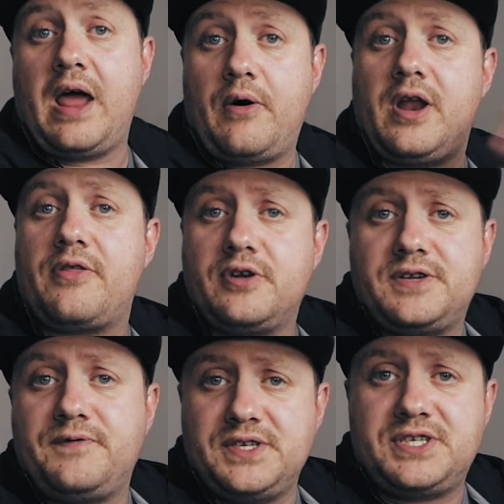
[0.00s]
Now, another
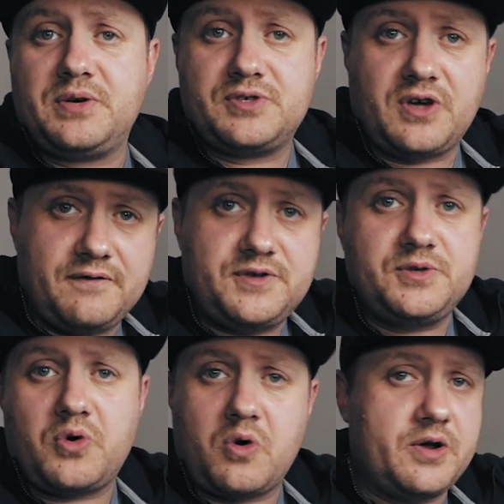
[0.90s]
DaVinci Resolve
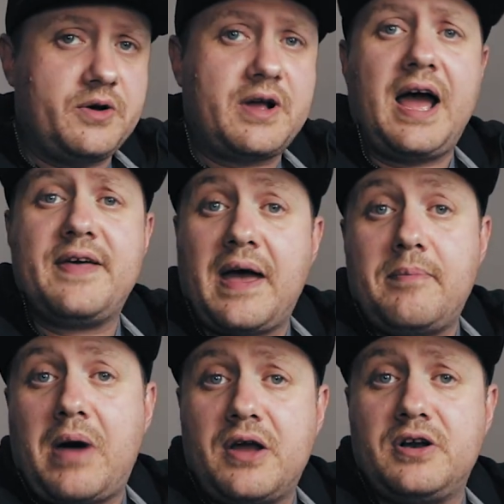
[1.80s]
tutorial guy, that
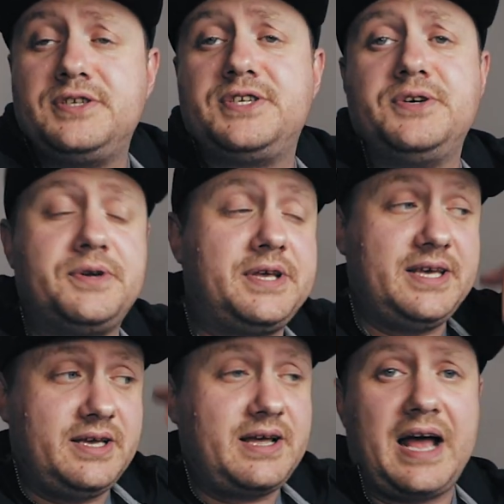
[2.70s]
modern dude,
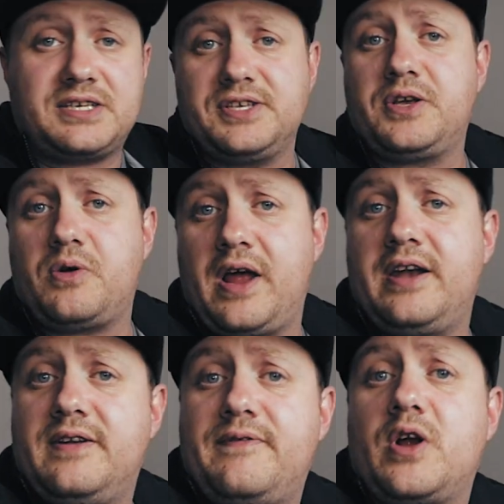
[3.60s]
he actually created a